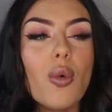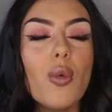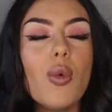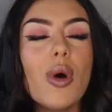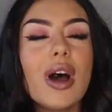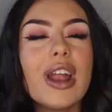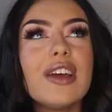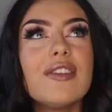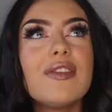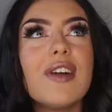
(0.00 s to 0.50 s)

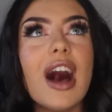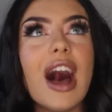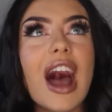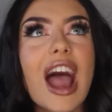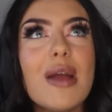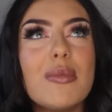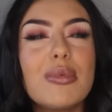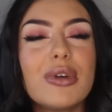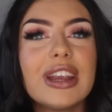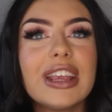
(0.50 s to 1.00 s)
What if
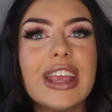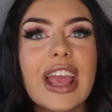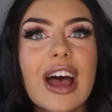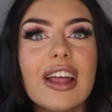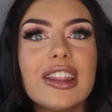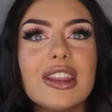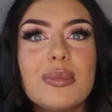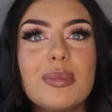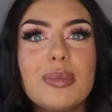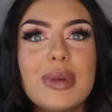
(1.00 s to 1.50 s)
I bring
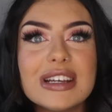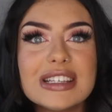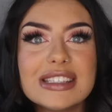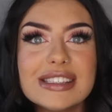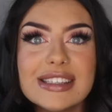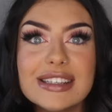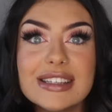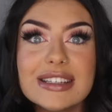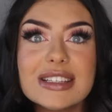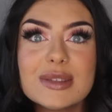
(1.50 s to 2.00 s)
out the
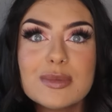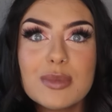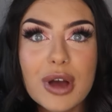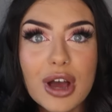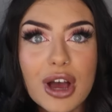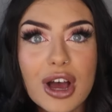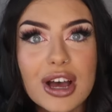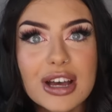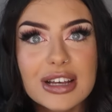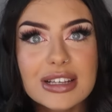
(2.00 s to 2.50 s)
best in this
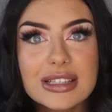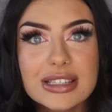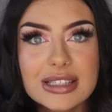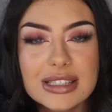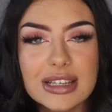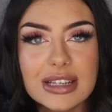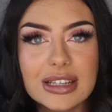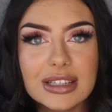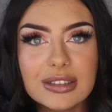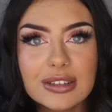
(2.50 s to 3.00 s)

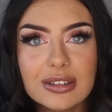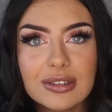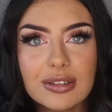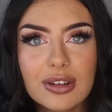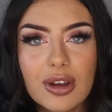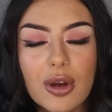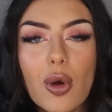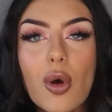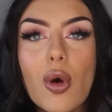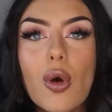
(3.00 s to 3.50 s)
person?
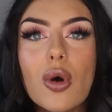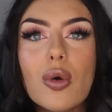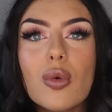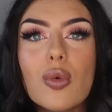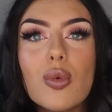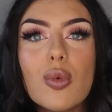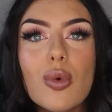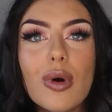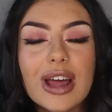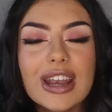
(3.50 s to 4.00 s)

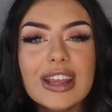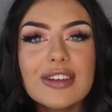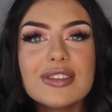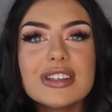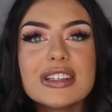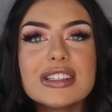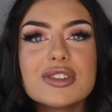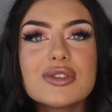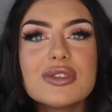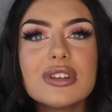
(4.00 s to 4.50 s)
what if
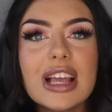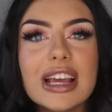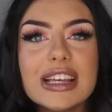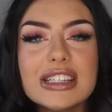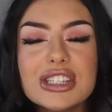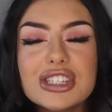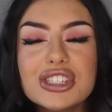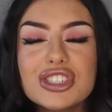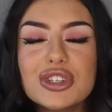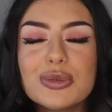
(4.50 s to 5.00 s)
this
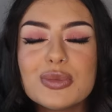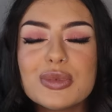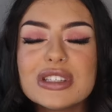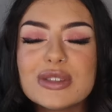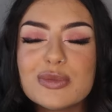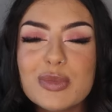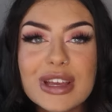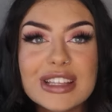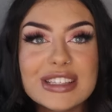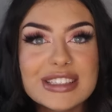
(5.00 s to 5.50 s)
relationship
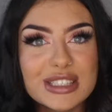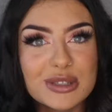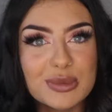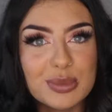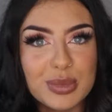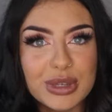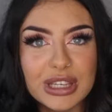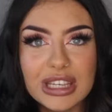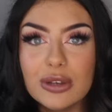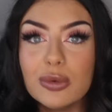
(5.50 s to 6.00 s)
is meant to
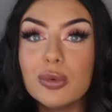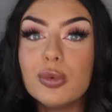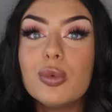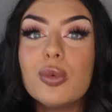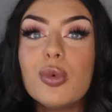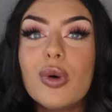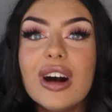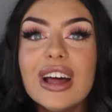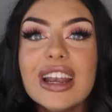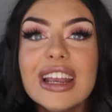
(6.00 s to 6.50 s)
be?
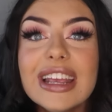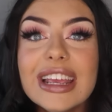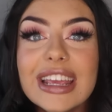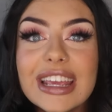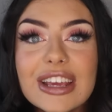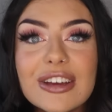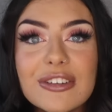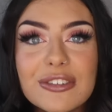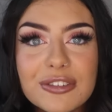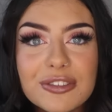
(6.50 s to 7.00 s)
What
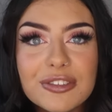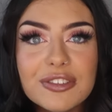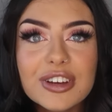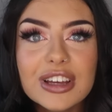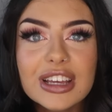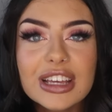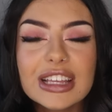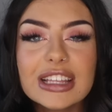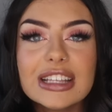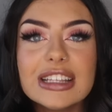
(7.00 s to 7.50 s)
if
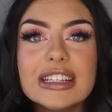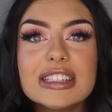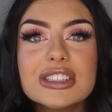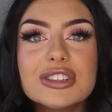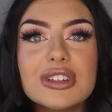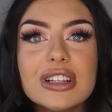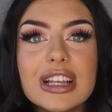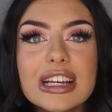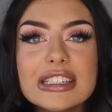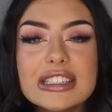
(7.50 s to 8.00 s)

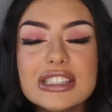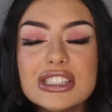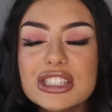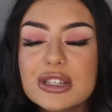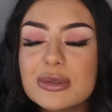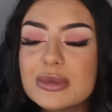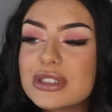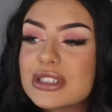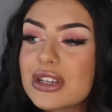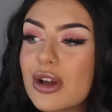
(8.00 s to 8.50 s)
this
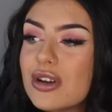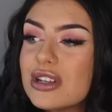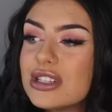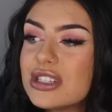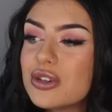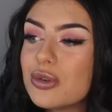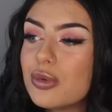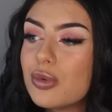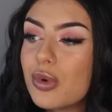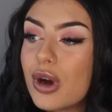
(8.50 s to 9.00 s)
relationship is going
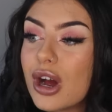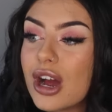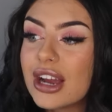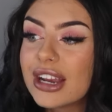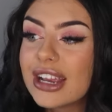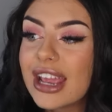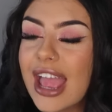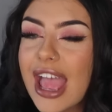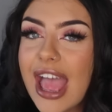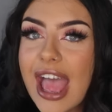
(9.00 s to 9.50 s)
to
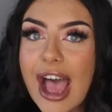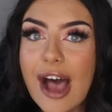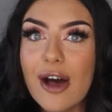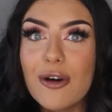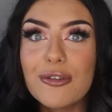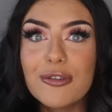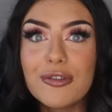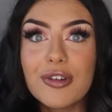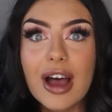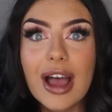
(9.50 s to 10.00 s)
work
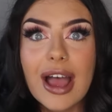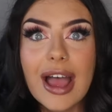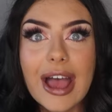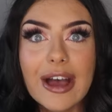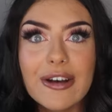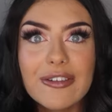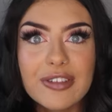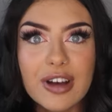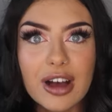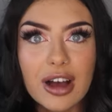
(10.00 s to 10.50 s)
out
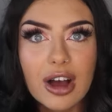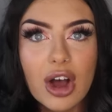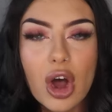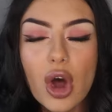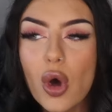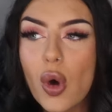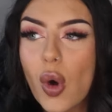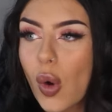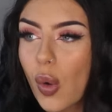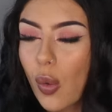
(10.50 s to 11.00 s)
forever?
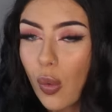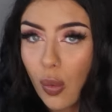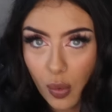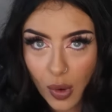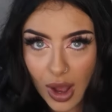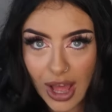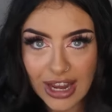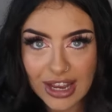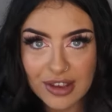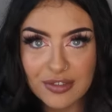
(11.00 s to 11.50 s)

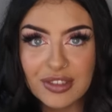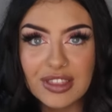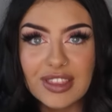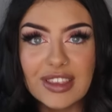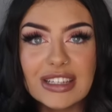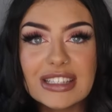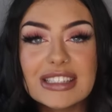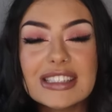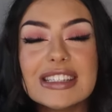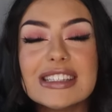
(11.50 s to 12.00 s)
What if
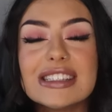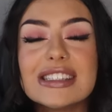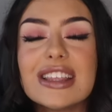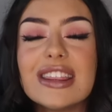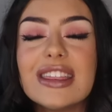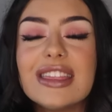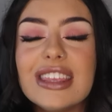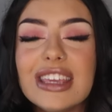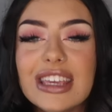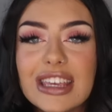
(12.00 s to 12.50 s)
this is
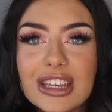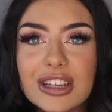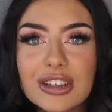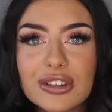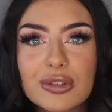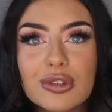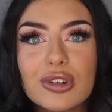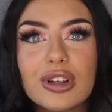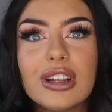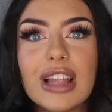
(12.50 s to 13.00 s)

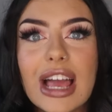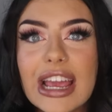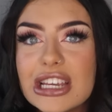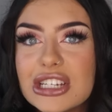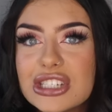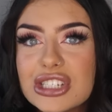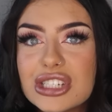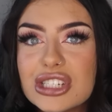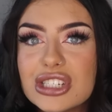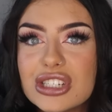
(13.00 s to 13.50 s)
the
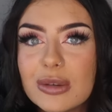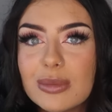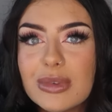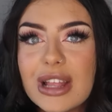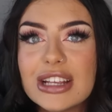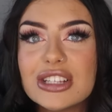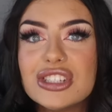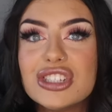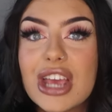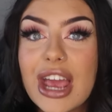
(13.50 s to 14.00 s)
relationship
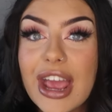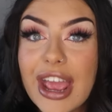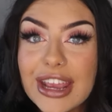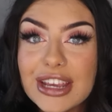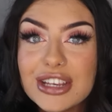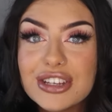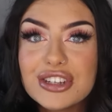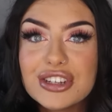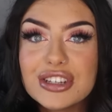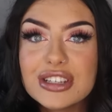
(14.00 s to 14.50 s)
that
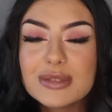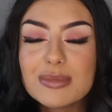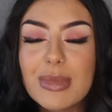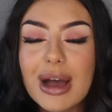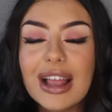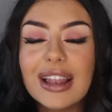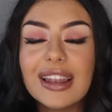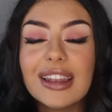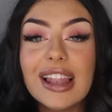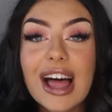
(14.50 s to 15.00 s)
changes
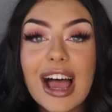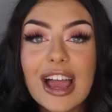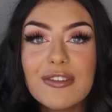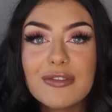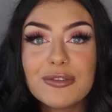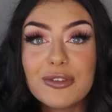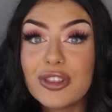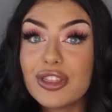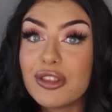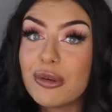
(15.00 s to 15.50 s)
my
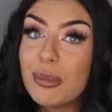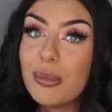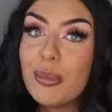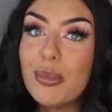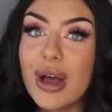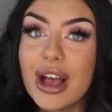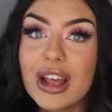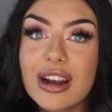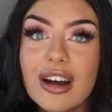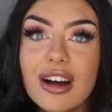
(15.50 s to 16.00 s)
life for the
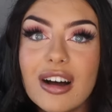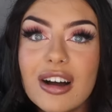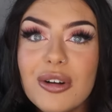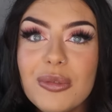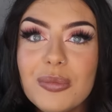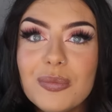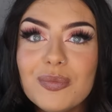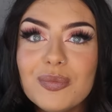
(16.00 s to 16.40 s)
better?